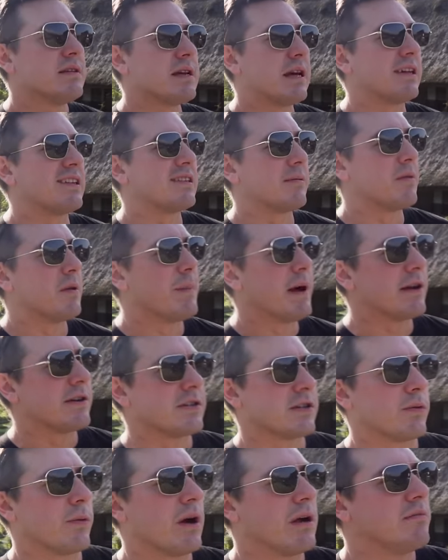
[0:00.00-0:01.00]
Take some of the
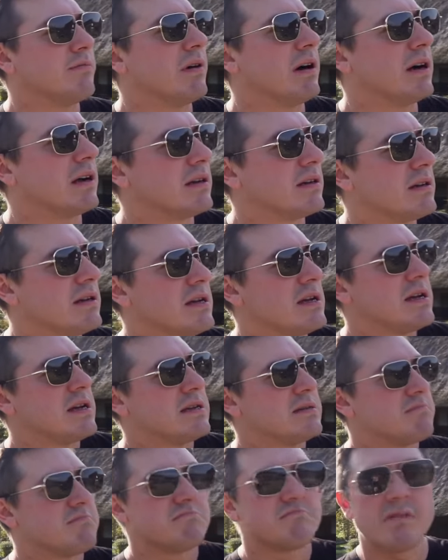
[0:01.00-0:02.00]
mountains away, but
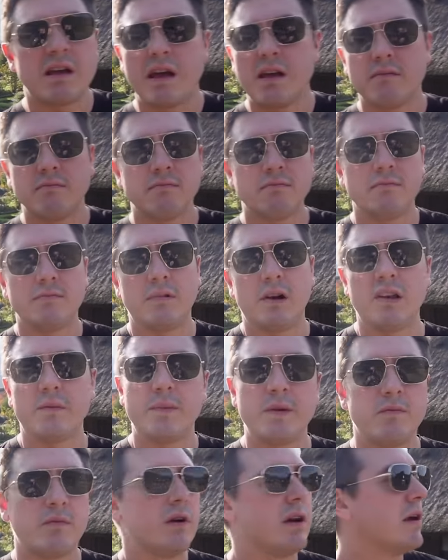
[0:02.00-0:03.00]
meh. That's
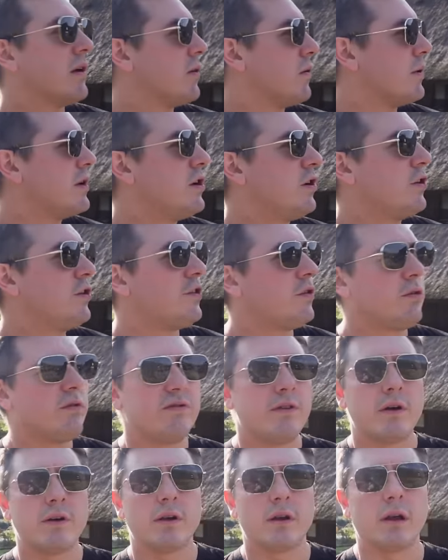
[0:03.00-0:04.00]
been pretty cool. You can still find